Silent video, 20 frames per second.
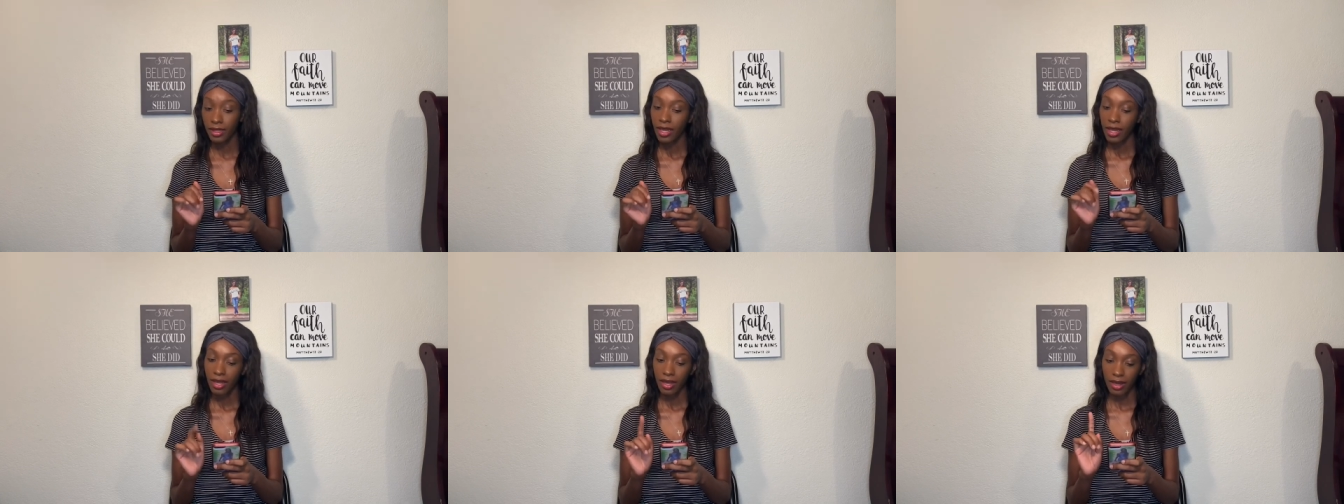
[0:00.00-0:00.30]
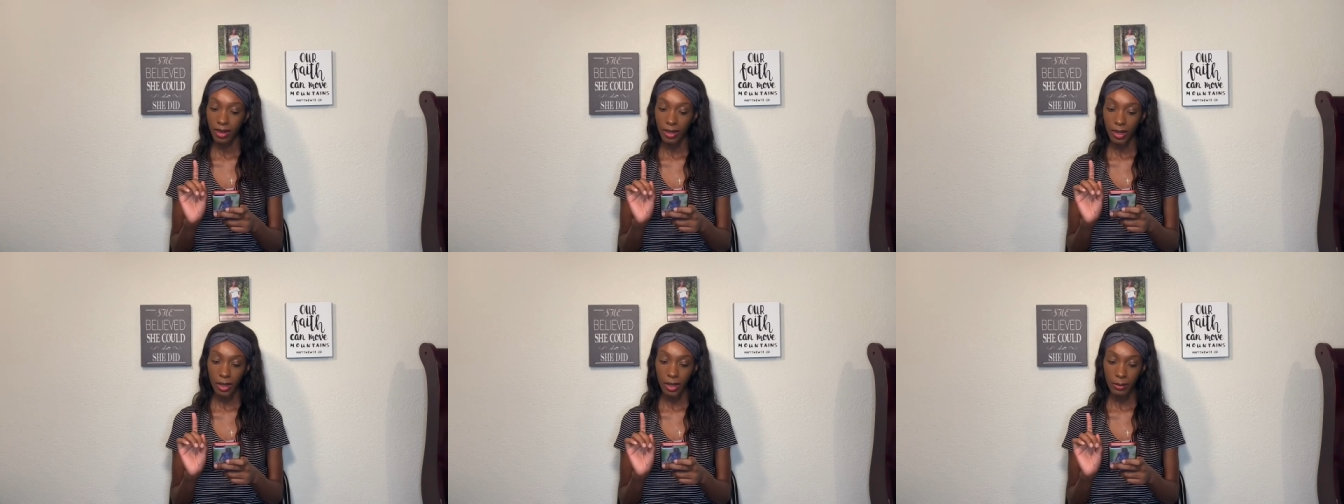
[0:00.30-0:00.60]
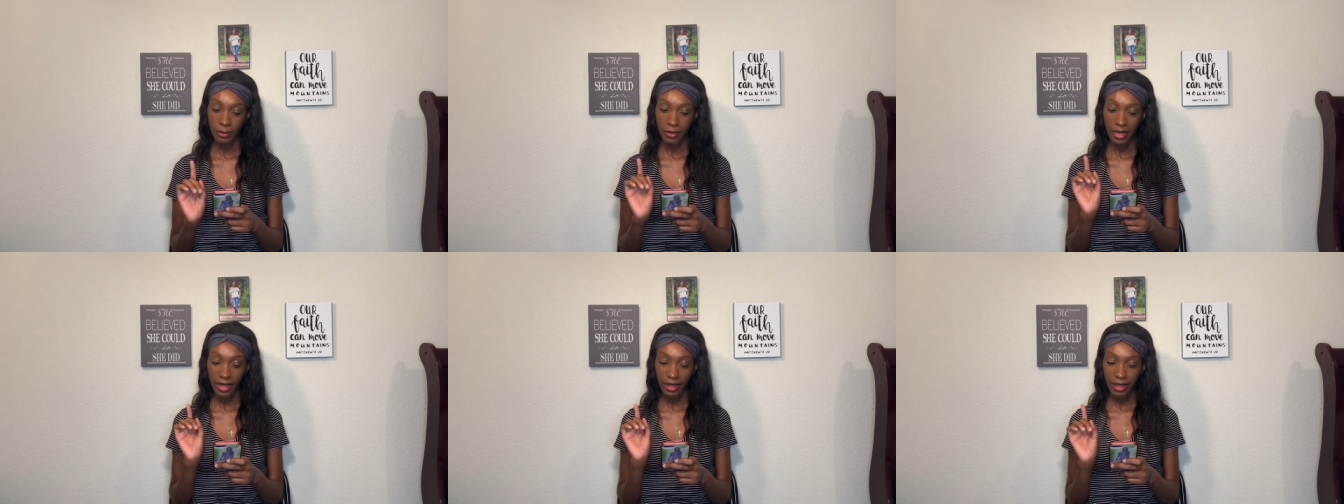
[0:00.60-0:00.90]

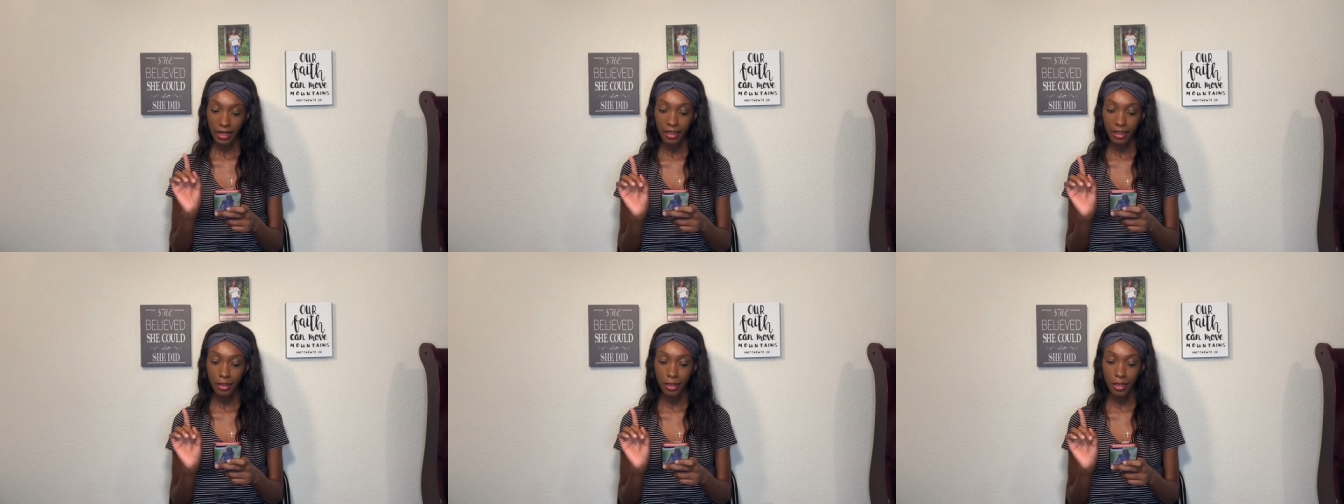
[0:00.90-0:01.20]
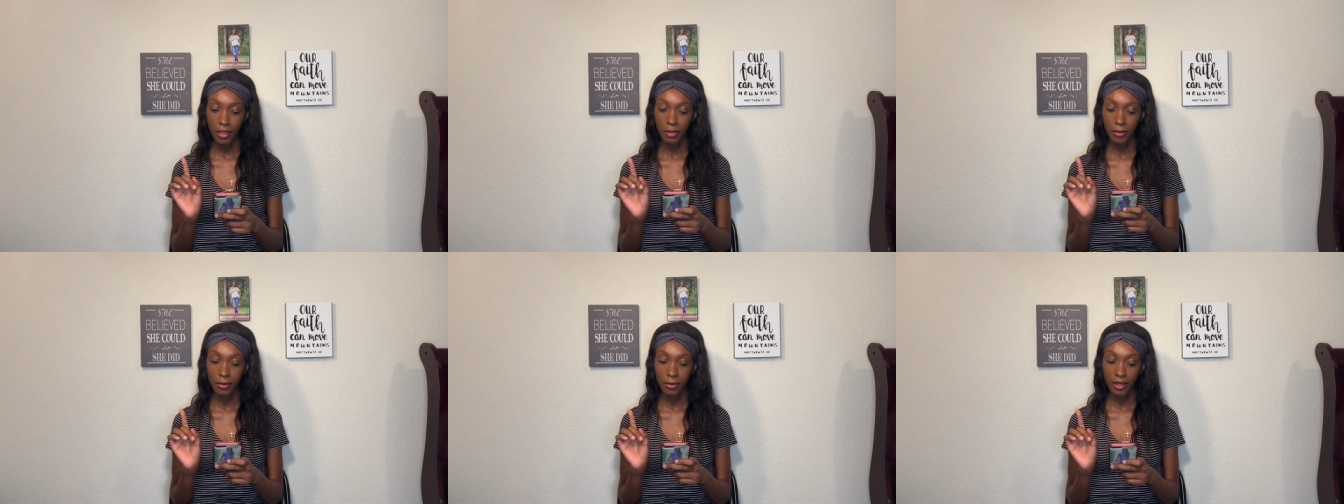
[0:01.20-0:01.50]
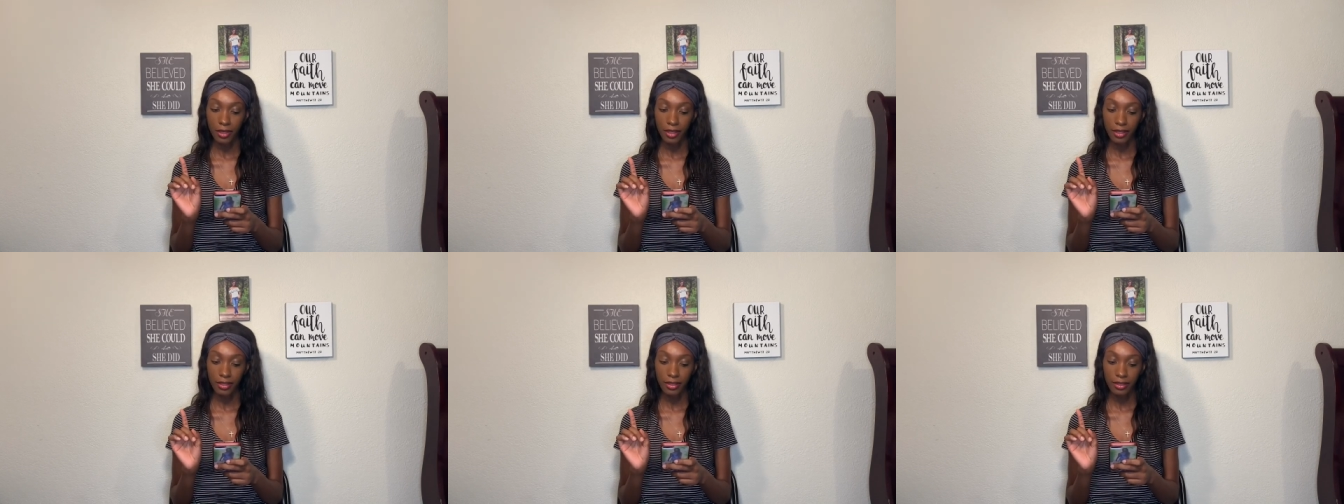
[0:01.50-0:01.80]
I got another
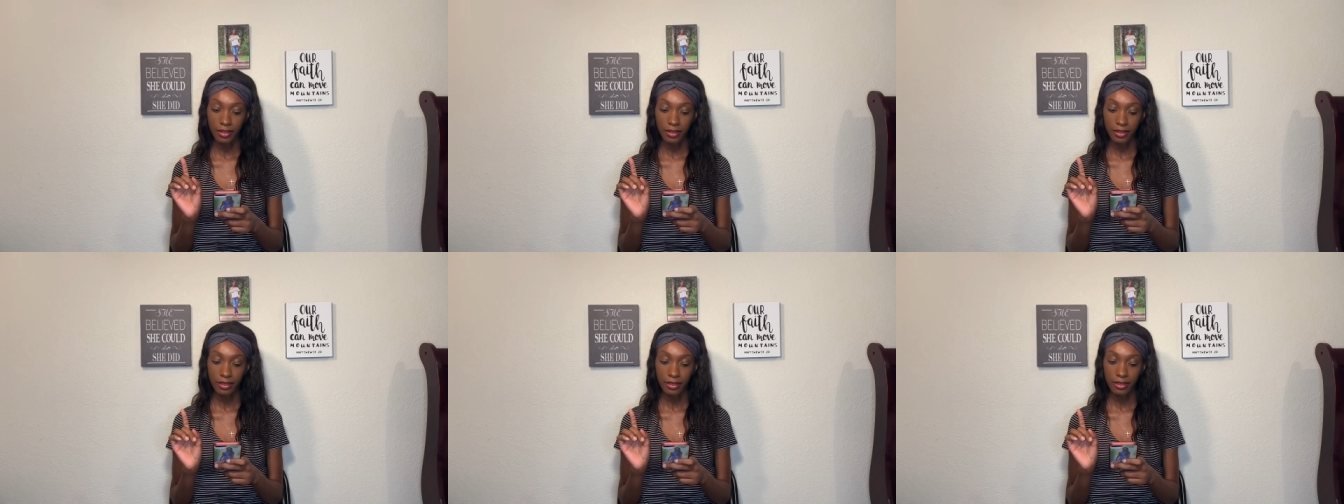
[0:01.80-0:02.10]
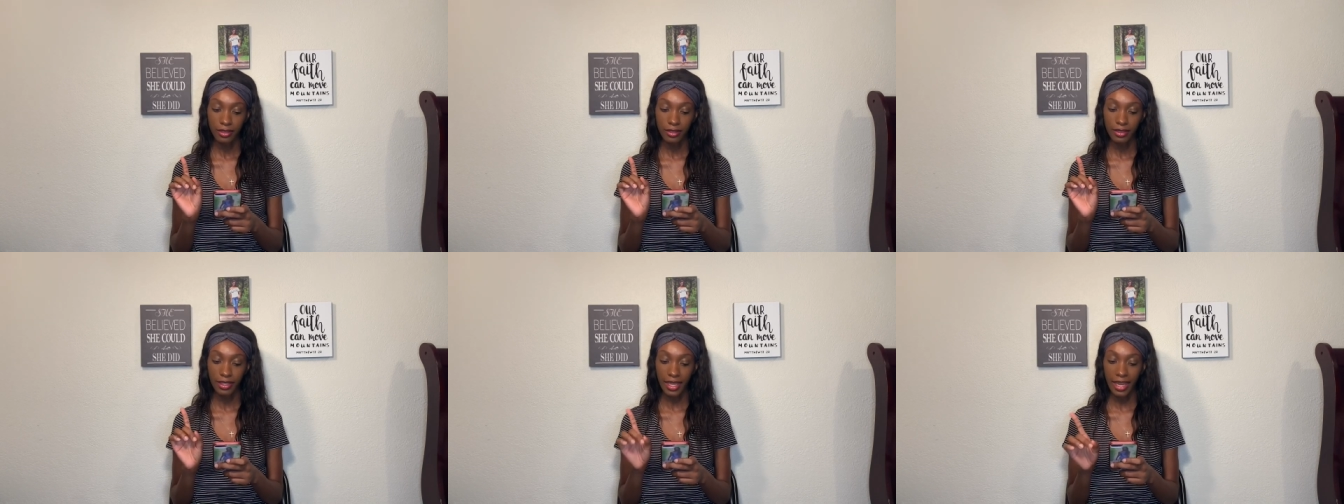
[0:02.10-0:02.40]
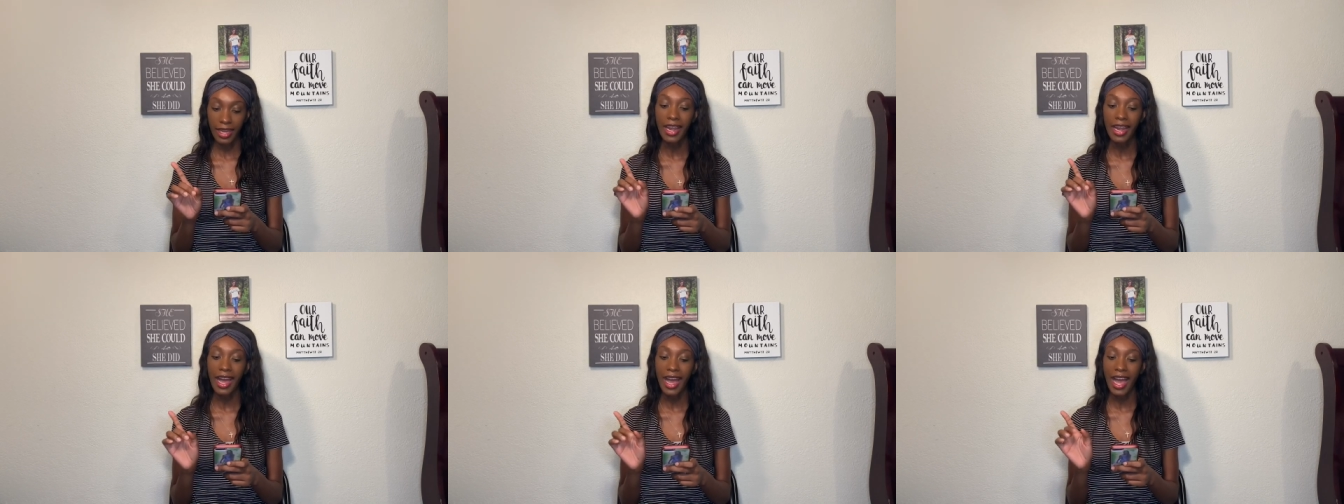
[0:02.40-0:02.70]
one that
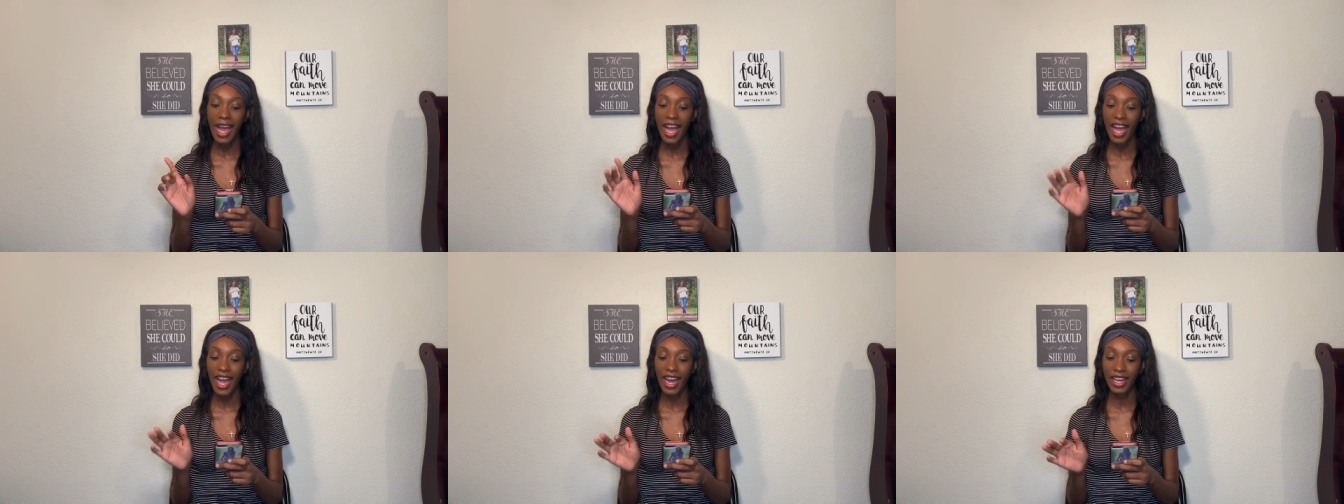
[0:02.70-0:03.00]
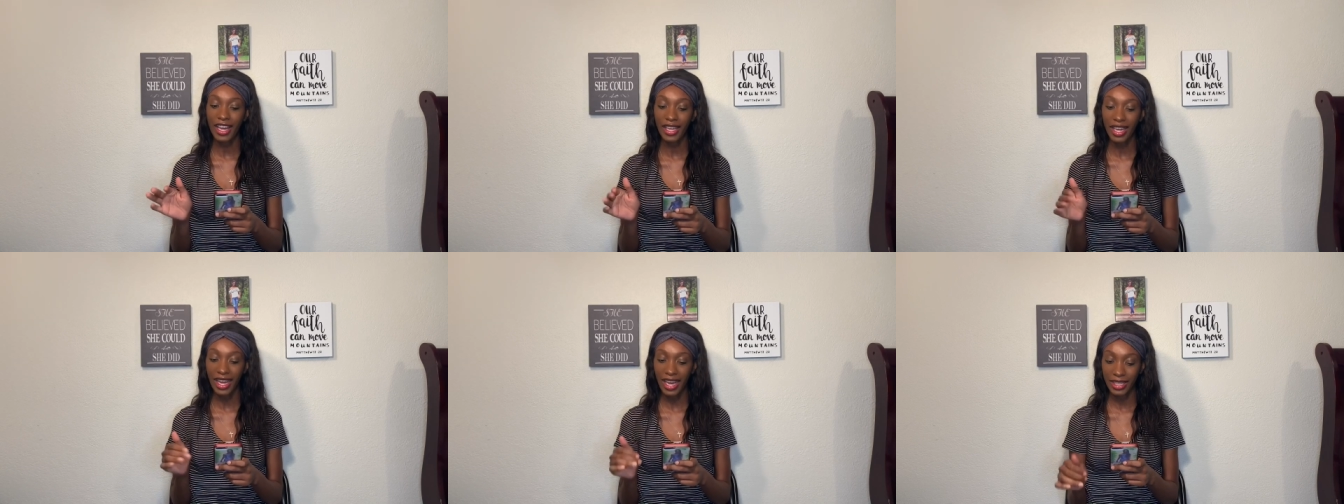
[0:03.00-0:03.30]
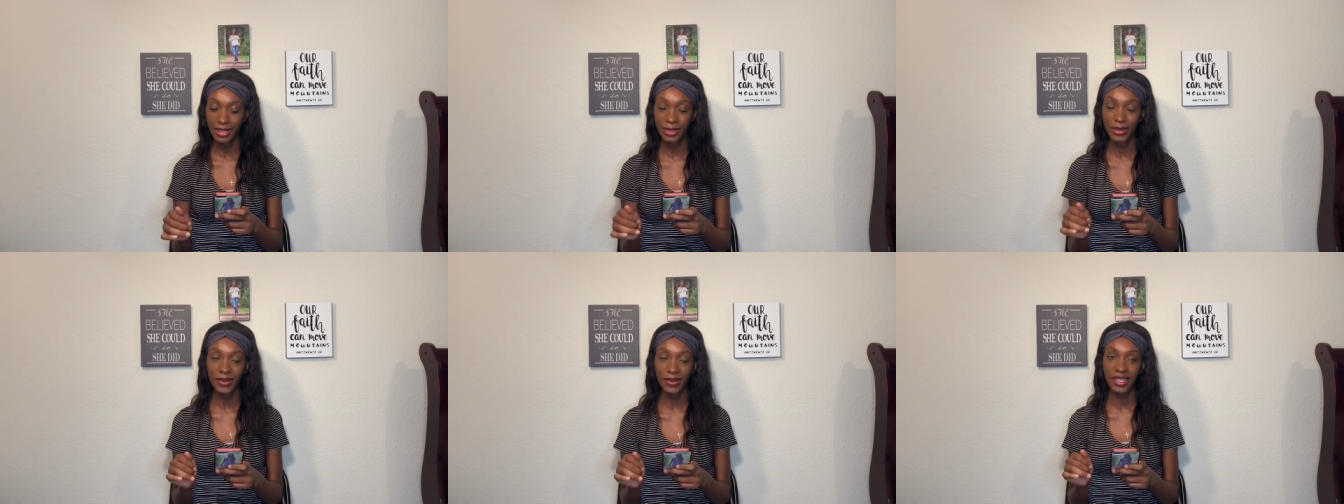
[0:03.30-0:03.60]
I
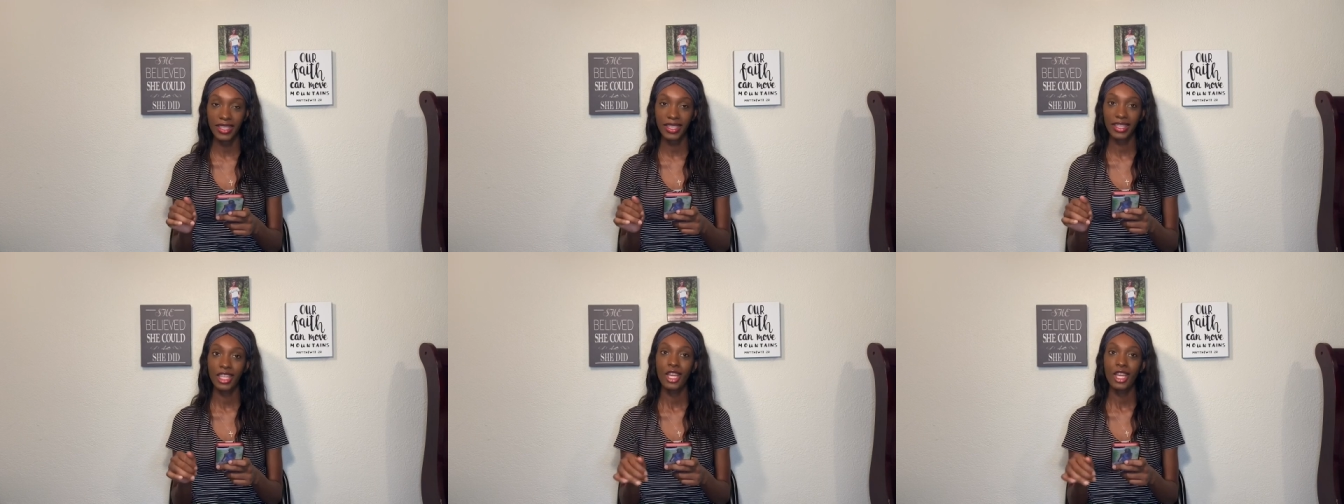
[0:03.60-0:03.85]
don't eat.